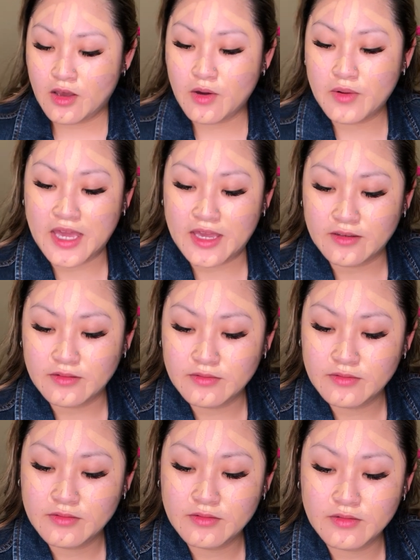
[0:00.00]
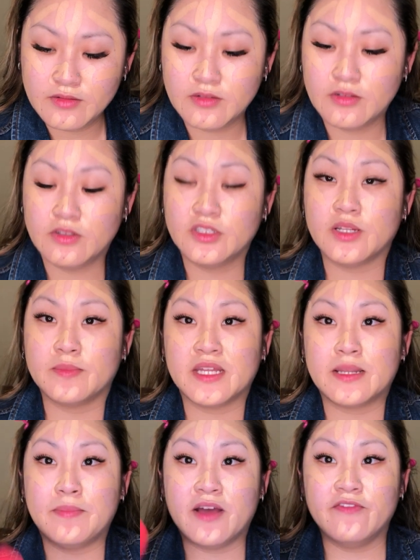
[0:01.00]
Okay, so I'm
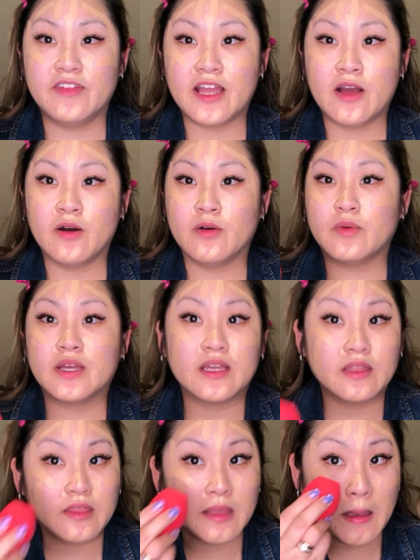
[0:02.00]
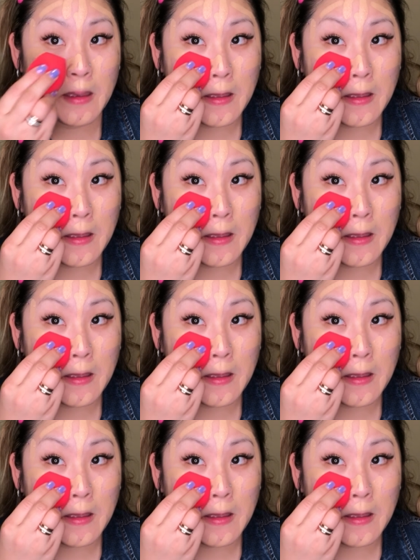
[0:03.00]
gonna buff it out with